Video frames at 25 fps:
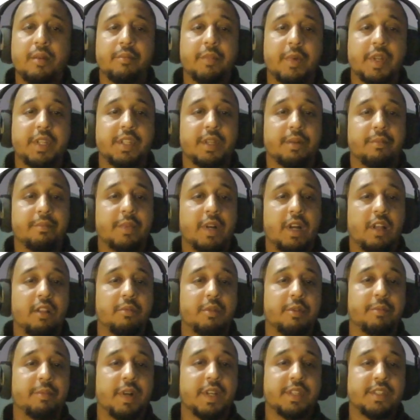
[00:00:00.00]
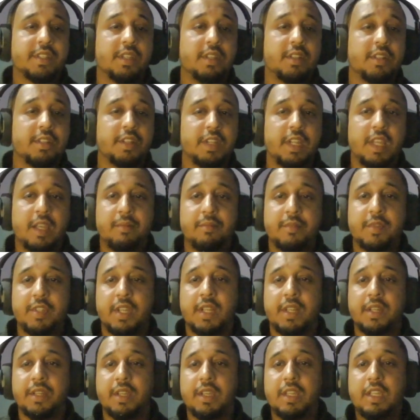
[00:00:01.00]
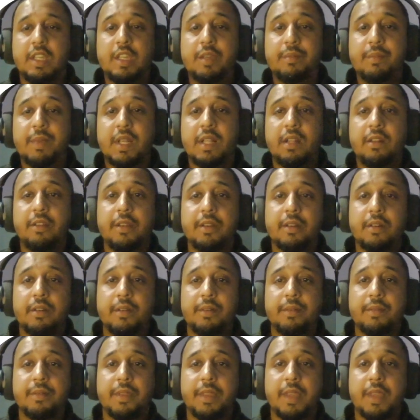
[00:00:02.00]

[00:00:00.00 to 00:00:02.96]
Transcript: But yeah, I'll be passing the name and the email here.